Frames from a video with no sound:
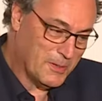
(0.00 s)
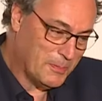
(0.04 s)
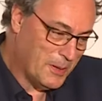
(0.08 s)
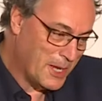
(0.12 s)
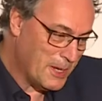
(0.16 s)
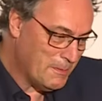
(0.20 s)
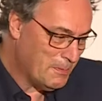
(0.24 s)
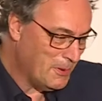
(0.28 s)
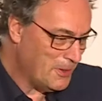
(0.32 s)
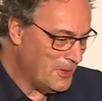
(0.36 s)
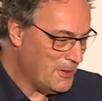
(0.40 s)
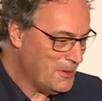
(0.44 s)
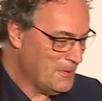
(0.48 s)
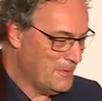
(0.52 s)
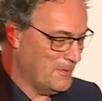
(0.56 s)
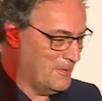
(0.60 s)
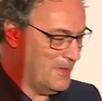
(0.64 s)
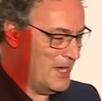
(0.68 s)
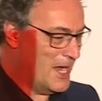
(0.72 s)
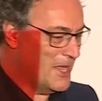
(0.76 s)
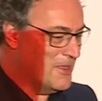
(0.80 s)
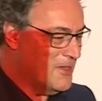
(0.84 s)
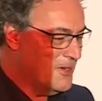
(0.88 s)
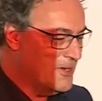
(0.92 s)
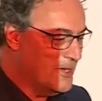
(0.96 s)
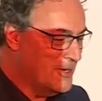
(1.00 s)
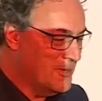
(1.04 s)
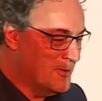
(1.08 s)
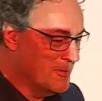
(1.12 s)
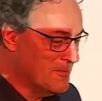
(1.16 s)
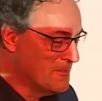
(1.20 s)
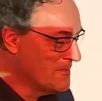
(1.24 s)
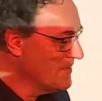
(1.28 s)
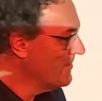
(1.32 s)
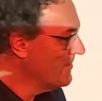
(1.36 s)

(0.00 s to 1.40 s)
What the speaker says: people, I don't know.